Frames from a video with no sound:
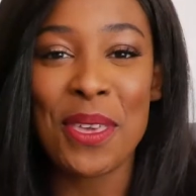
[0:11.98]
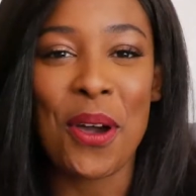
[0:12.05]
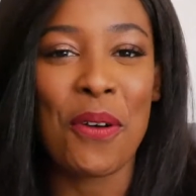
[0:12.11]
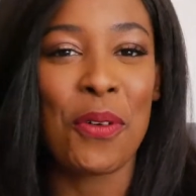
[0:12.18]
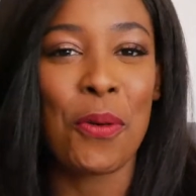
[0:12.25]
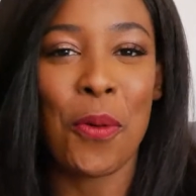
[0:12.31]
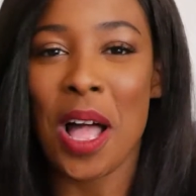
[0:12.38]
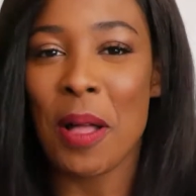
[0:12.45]
the
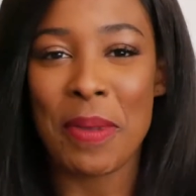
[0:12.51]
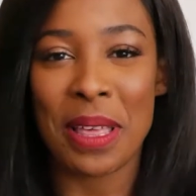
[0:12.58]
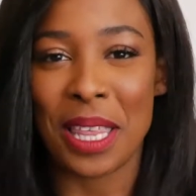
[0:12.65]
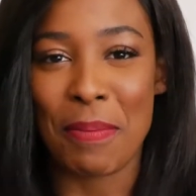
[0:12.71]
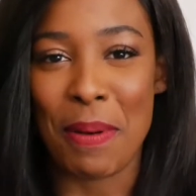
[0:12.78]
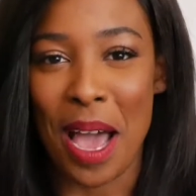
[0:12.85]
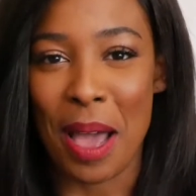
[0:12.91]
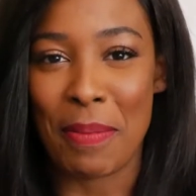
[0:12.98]
overwhelmingly
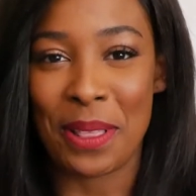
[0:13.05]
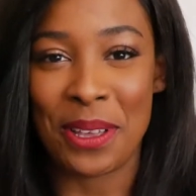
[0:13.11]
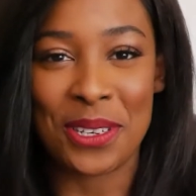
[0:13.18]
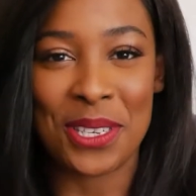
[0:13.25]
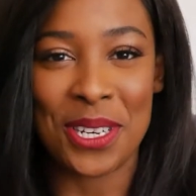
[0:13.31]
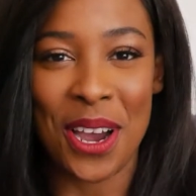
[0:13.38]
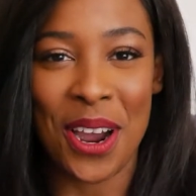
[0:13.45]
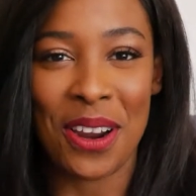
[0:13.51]
popular
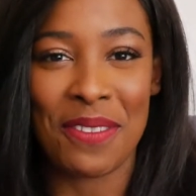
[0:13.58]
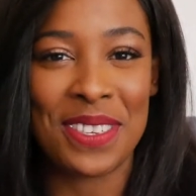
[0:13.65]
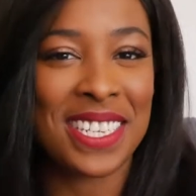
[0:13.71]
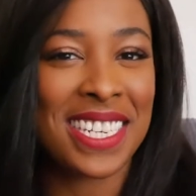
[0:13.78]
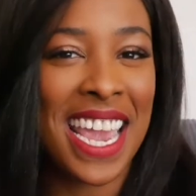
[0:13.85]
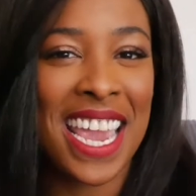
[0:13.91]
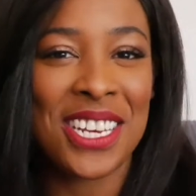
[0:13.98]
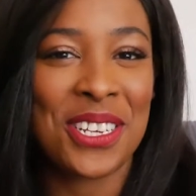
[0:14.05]
star of
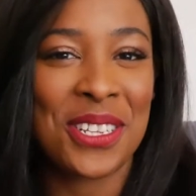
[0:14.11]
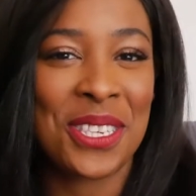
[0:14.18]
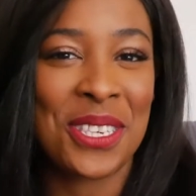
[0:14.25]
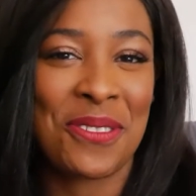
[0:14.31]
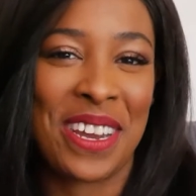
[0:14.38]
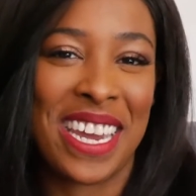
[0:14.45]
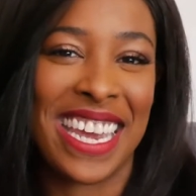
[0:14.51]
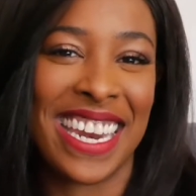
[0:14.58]
stage and
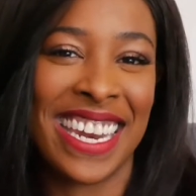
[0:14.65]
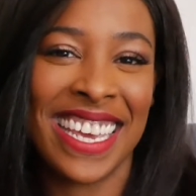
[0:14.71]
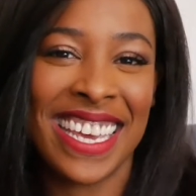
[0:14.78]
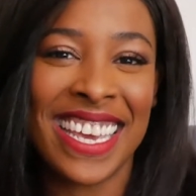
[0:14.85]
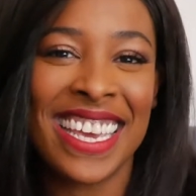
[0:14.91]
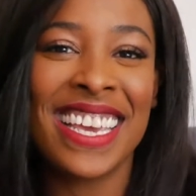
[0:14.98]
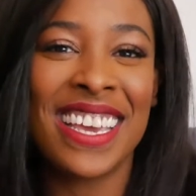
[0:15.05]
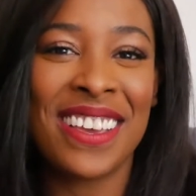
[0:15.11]
screen,
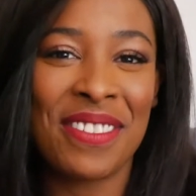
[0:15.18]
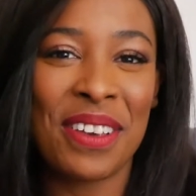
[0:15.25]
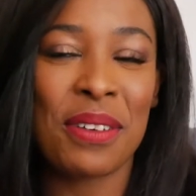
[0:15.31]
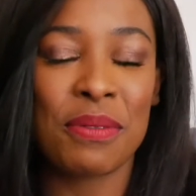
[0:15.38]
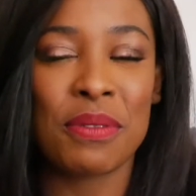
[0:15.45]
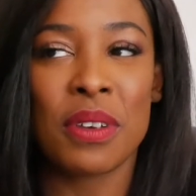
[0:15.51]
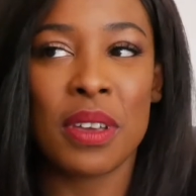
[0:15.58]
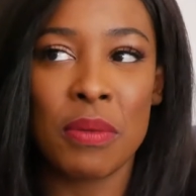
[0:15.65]

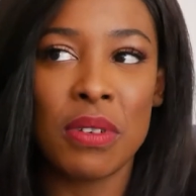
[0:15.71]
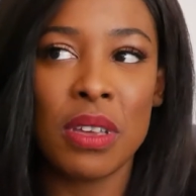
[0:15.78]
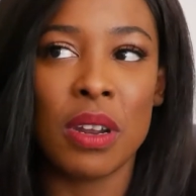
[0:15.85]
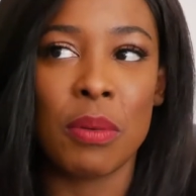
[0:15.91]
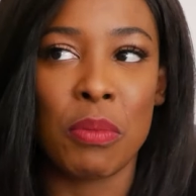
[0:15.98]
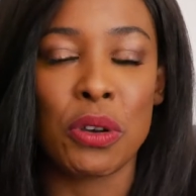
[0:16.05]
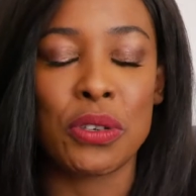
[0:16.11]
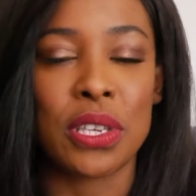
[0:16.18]
you know,
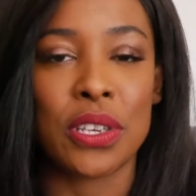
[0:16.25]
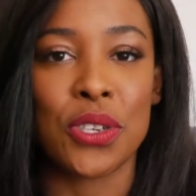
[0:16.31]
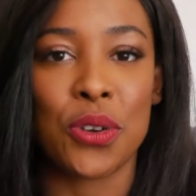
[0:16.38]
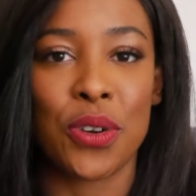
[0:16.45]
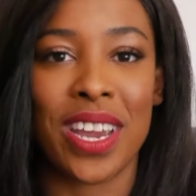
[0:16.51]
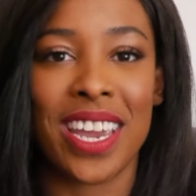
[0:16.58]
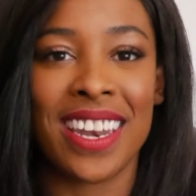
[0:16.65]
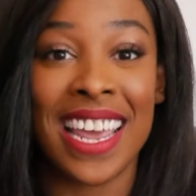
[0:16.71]
mostly
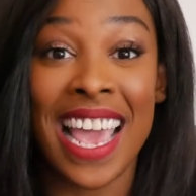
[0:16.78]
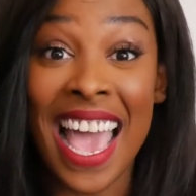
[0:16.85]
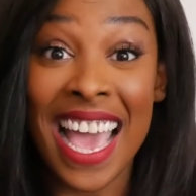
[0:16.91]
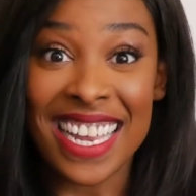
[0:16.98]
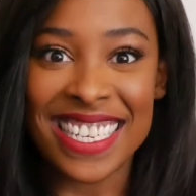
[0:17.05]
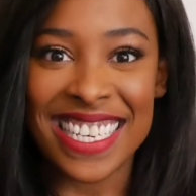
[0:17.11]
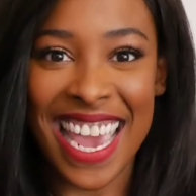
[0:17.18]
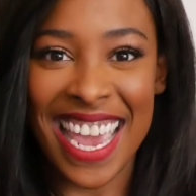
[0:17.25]
screen,
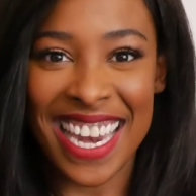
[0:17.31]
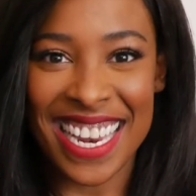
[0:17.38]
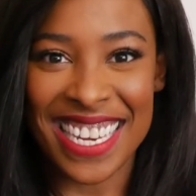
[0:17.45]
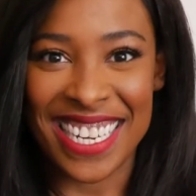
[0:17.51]
Tanya